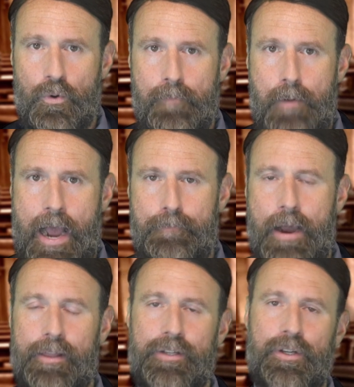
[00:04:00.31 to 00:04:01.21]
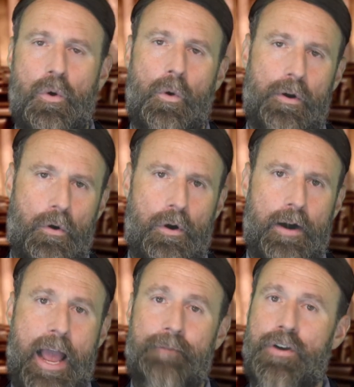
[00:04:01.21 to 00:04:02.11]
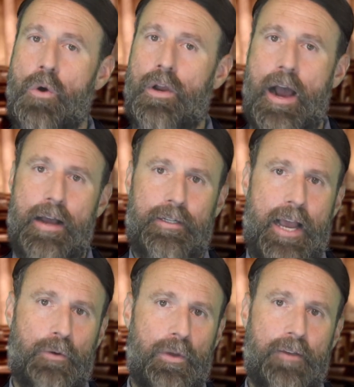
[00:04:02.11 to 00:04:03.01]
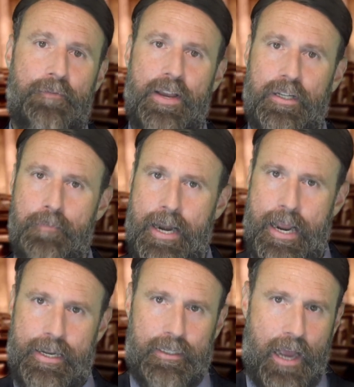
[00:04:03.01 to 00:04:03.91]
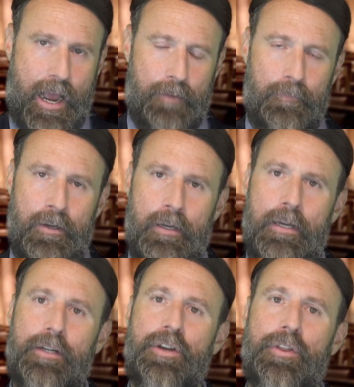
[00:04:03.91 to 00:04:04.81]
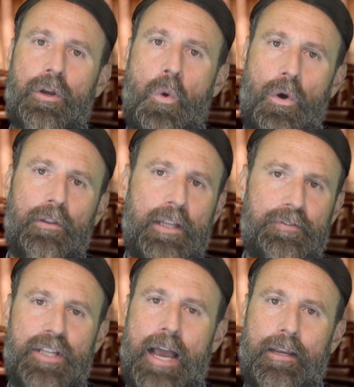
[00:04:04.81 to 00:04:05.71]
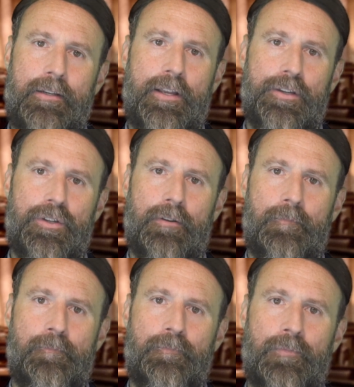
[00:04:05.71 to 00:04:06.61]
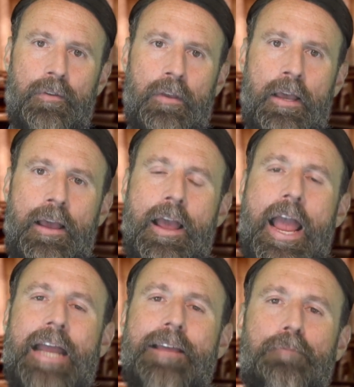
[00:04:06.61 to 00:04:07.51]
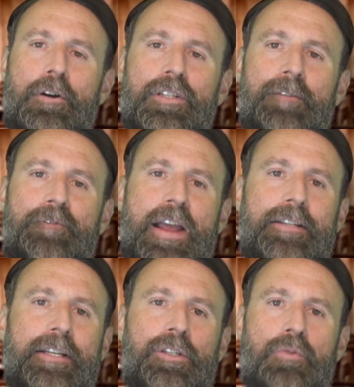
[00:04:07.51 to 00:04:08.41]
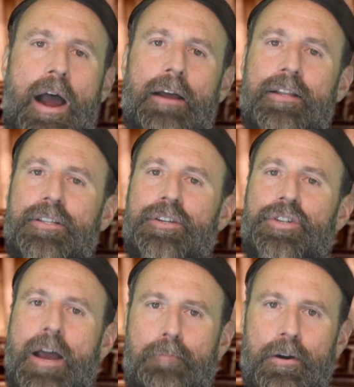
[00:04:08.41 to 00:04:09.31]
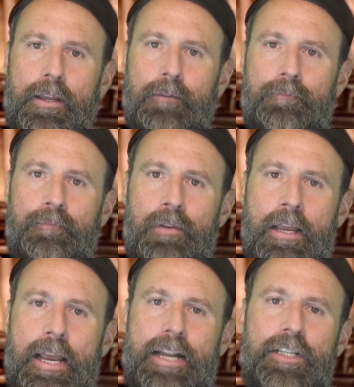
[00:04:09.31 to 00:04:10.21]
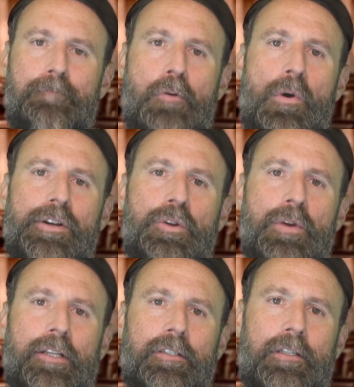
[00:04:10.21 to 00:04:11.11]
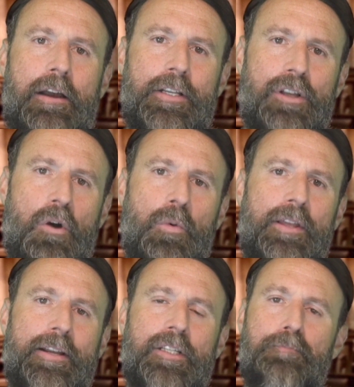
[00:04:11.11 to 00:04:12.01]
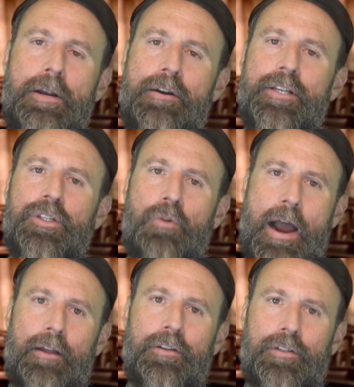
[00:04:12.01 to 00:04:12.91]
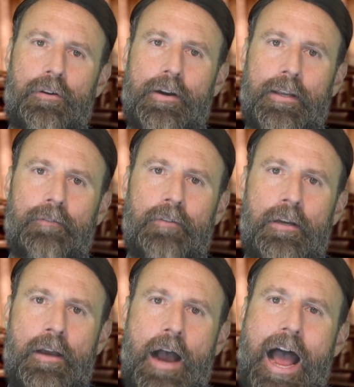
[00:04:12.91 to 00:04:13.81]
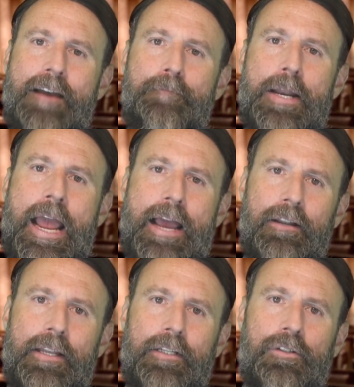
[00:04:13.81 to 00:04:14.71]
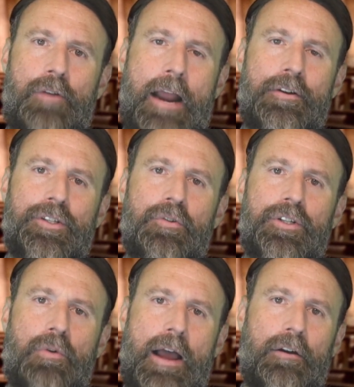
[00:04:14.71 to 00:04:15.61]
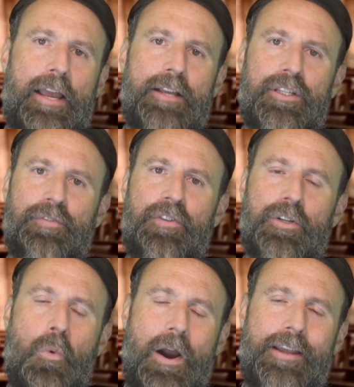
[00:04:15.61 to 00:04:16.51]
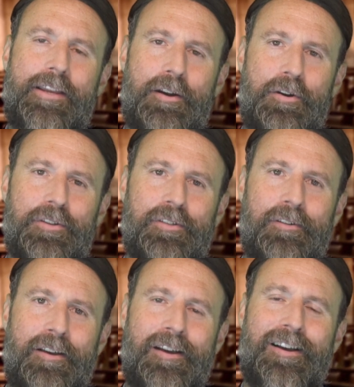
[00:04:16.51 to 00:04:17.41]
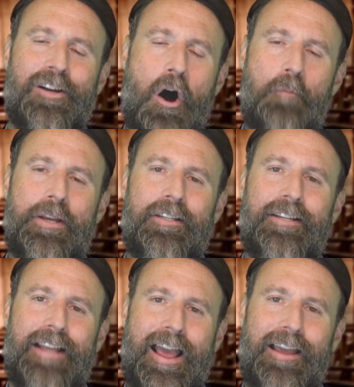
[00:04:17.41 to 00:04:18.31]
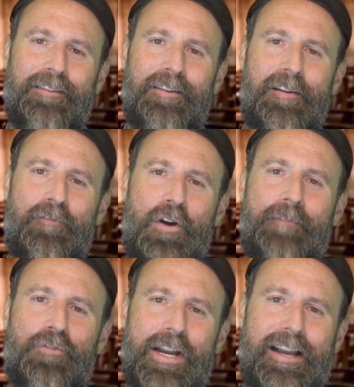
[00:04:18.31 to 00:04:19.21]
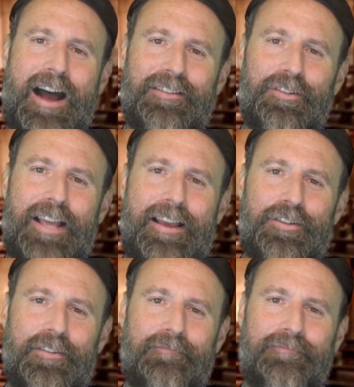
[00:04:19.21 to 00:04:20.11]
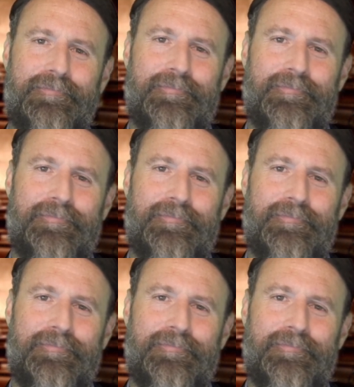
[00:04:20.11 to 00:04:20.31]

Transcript: to abide by this court order and have no contact with a victim at any time until the court lifts that condition. Any person facing trial is in jeopardy. It is important to consult with an experienced trial attorney. I have been handling Arizona trial cases for 20 years. Call me today for a free consultation.